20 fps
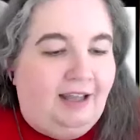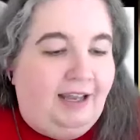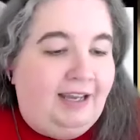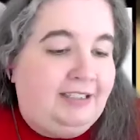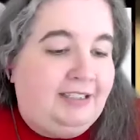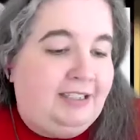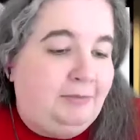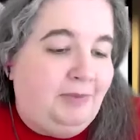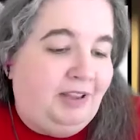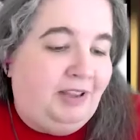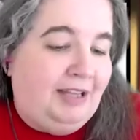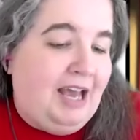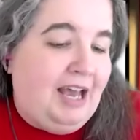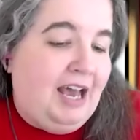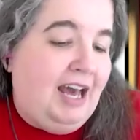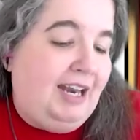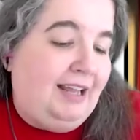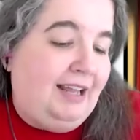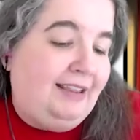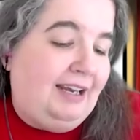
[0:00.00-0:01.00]
liked him a
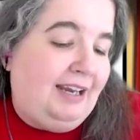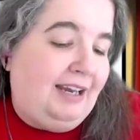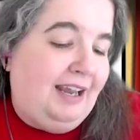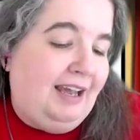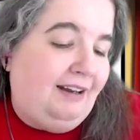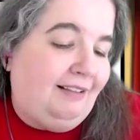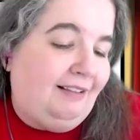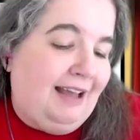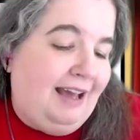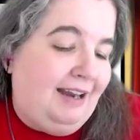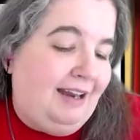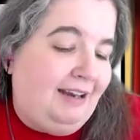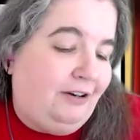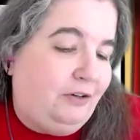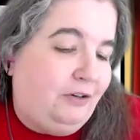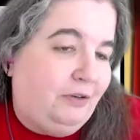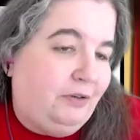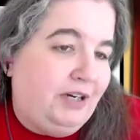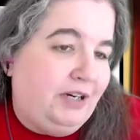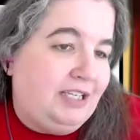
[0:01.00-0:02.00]
lot. I thought he got a lot yeah. of
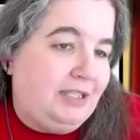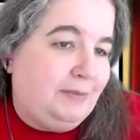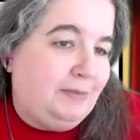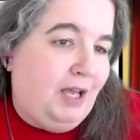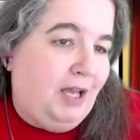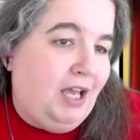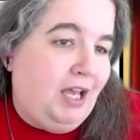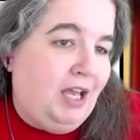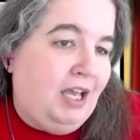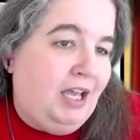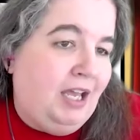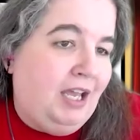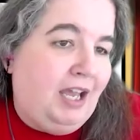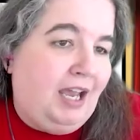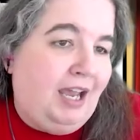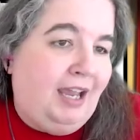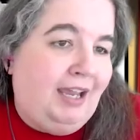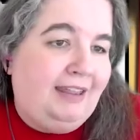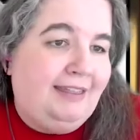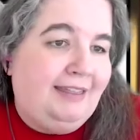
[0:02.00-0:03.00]
charisma.
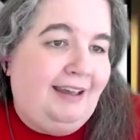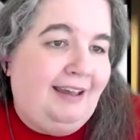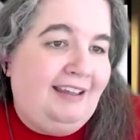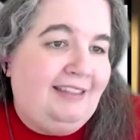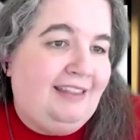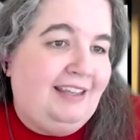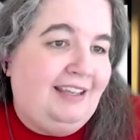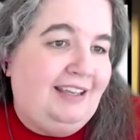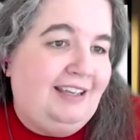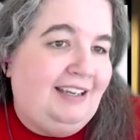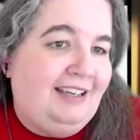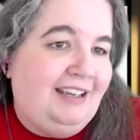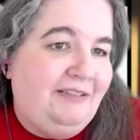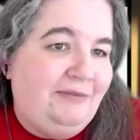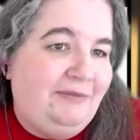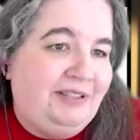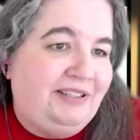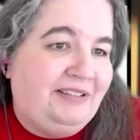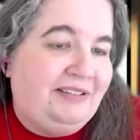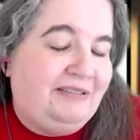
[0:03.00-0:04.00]
I thought that he
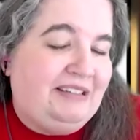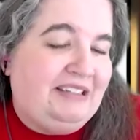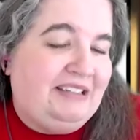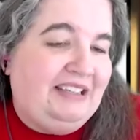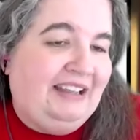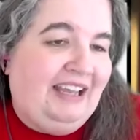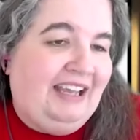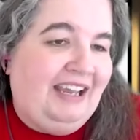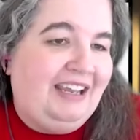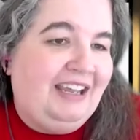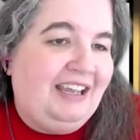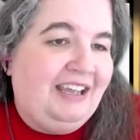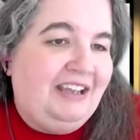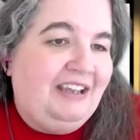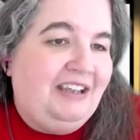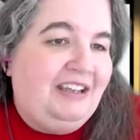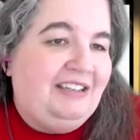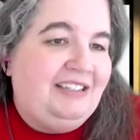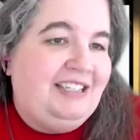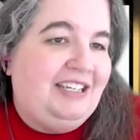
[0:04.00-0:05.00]
was like
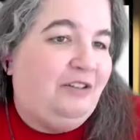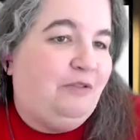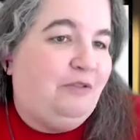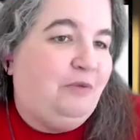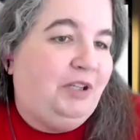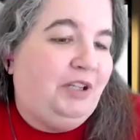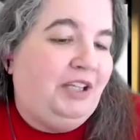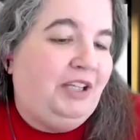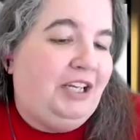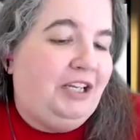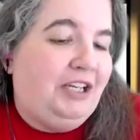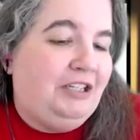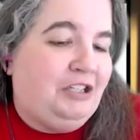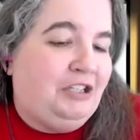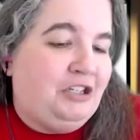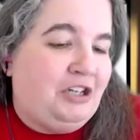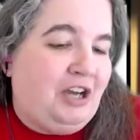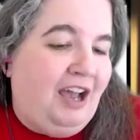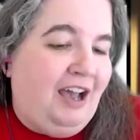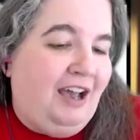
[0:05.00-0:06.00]
did a really good
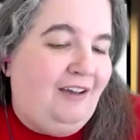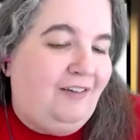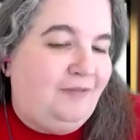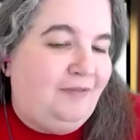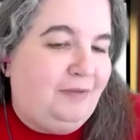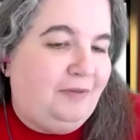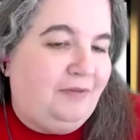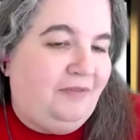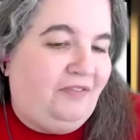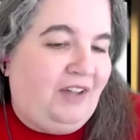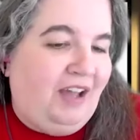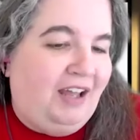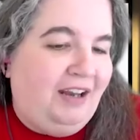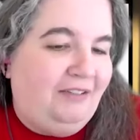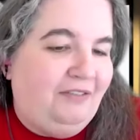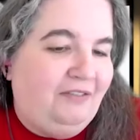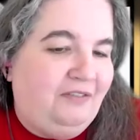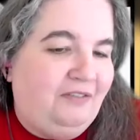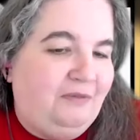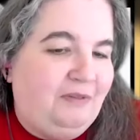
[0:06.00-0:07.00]
job of kind
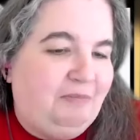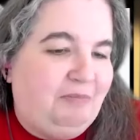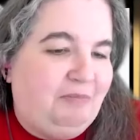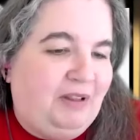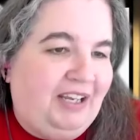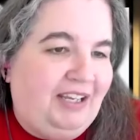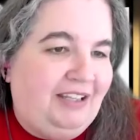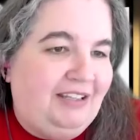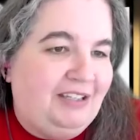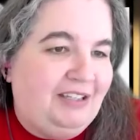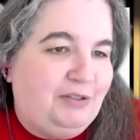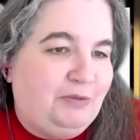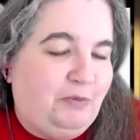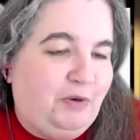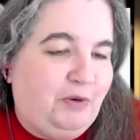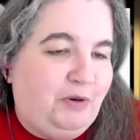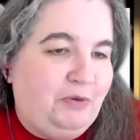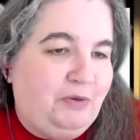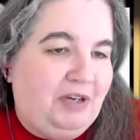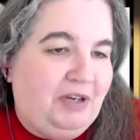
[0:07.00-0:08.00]
of playing this
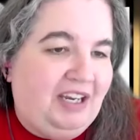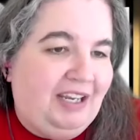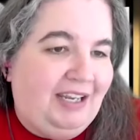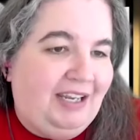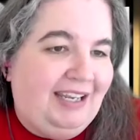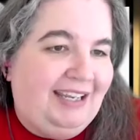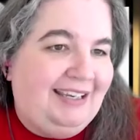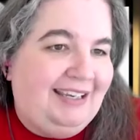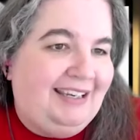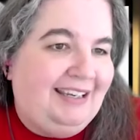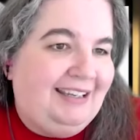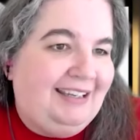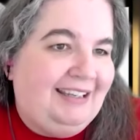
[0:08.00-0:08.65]
wounded